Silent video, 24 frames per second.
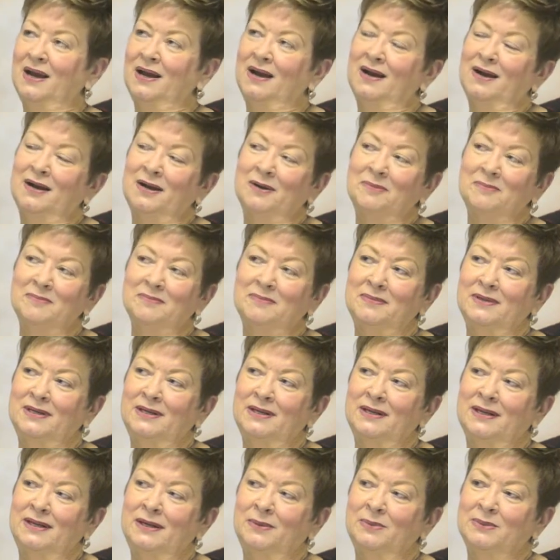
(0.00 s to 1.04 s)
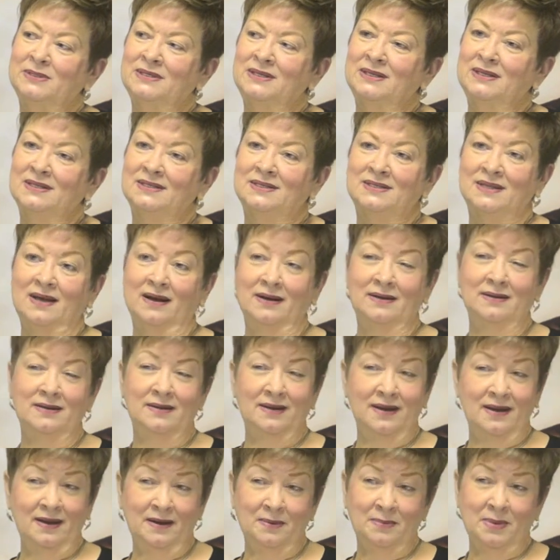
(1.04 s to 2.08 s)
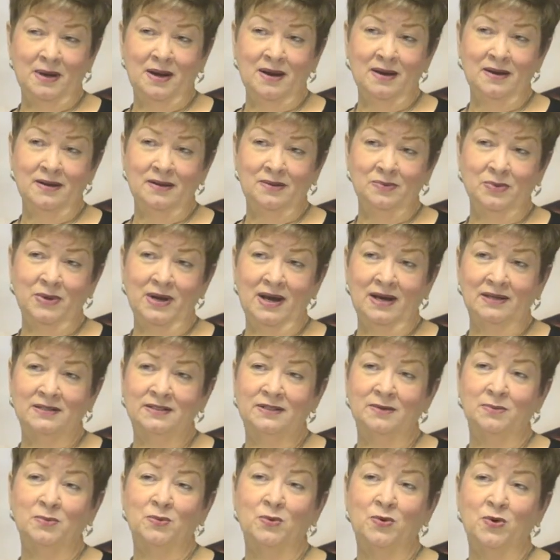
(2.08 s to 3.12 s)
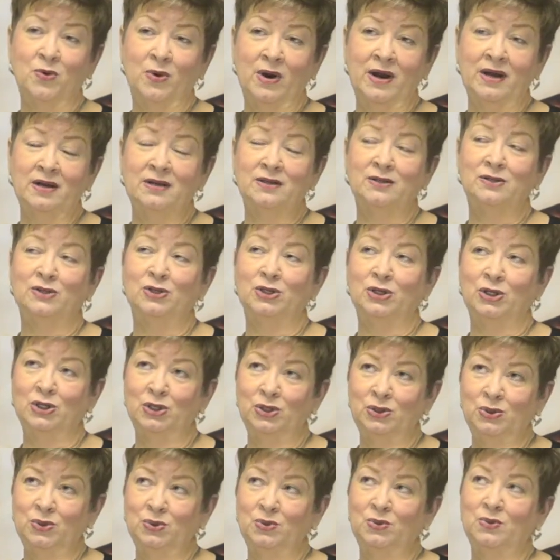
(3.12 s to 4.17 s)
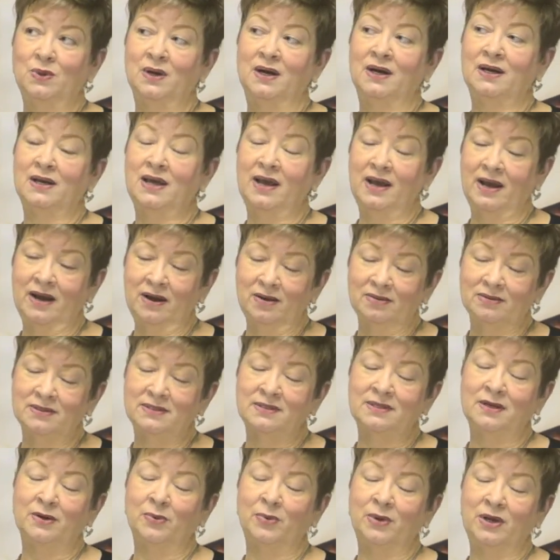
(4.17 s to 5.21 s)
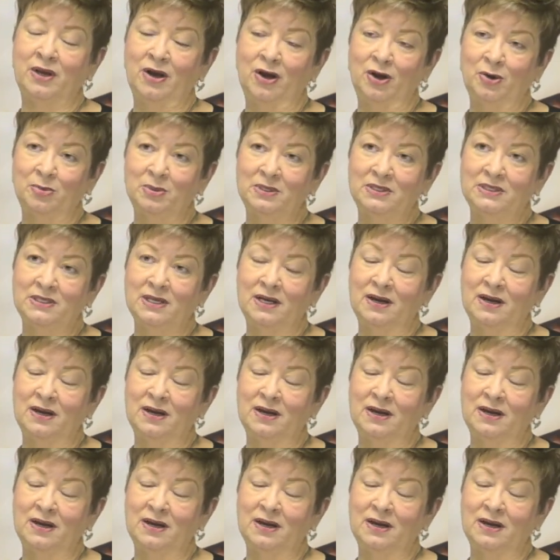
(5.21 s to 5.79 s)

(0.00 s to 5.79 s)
Um, it, it, was an exciting campaign. We had some great new accounts that we opened